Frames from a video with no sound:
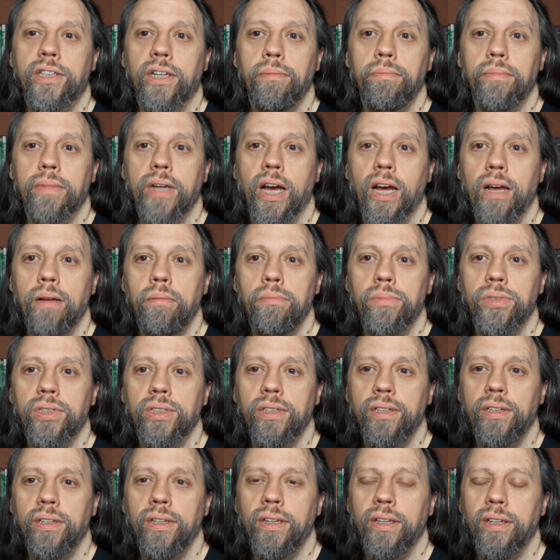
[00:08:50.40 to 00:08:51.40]
sometimes,
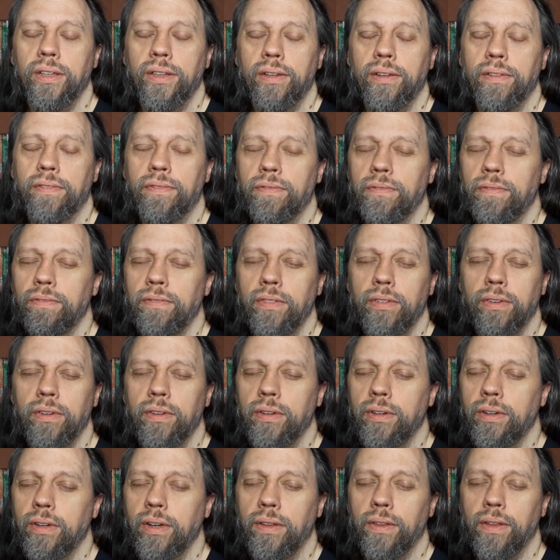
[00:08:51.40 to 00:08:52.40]
and in, in the
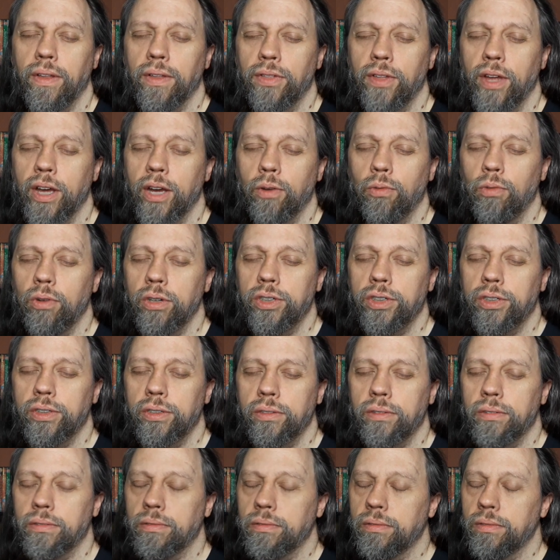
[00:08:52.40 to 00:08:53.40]
in the thing
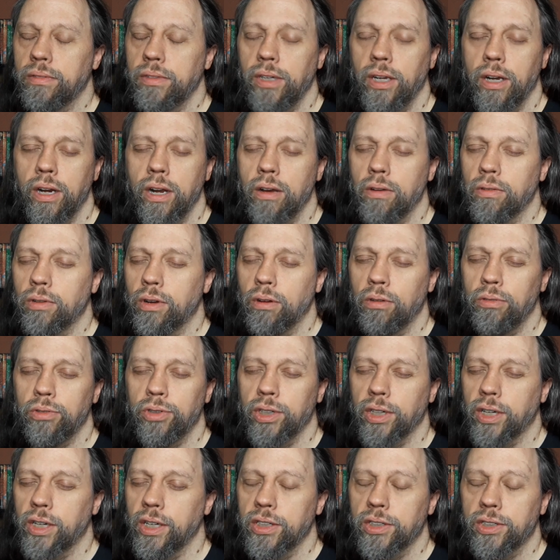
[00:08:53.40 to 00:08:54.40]
which you know
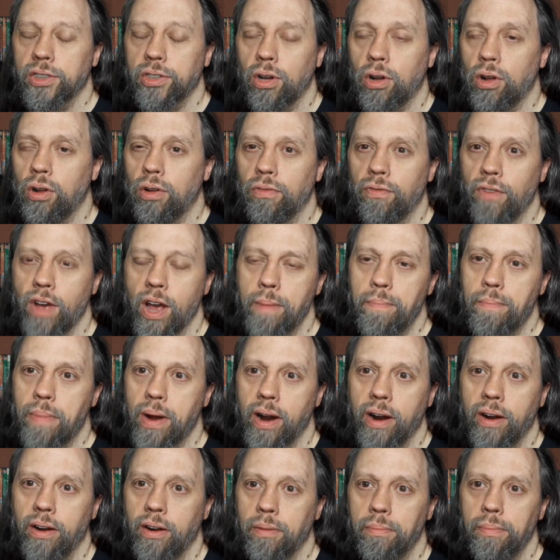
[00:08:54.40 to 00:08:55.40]
goes against all
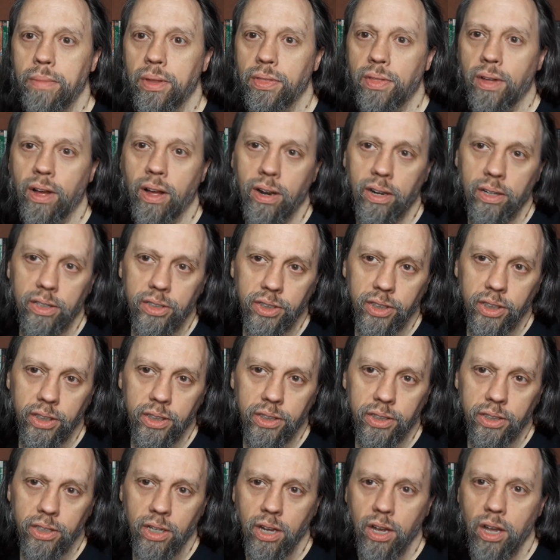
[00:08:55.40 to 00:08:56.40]
vampire
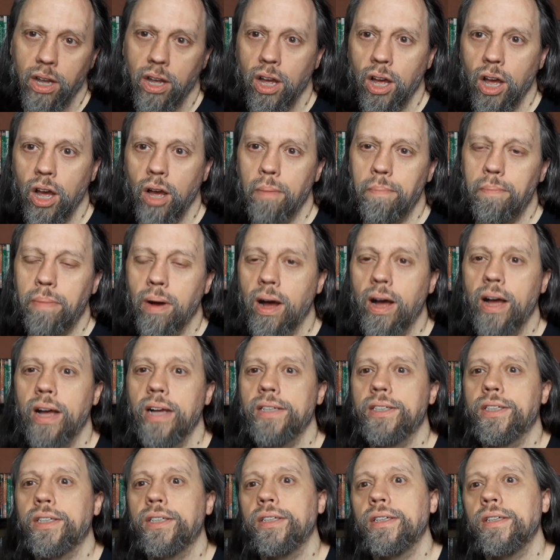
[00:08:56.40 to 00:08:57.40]
mythologies,
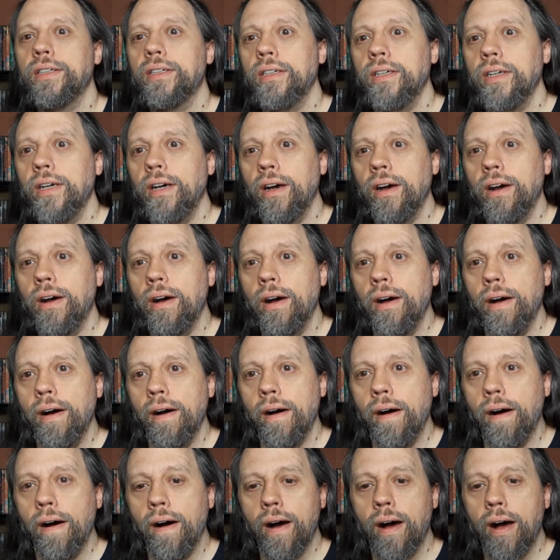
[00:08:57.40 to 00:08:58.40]
but
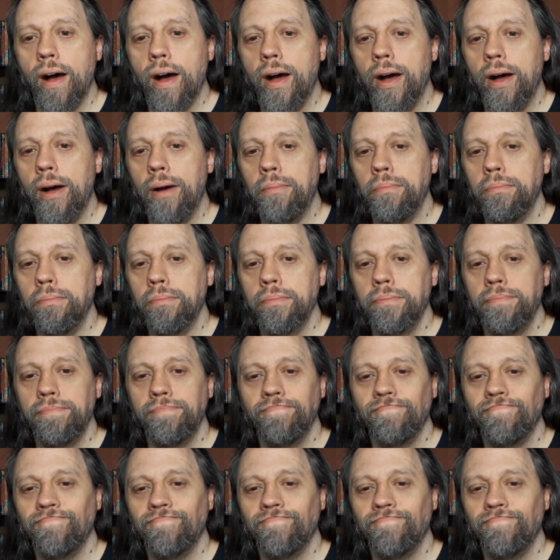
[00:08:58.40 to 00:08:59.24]
um,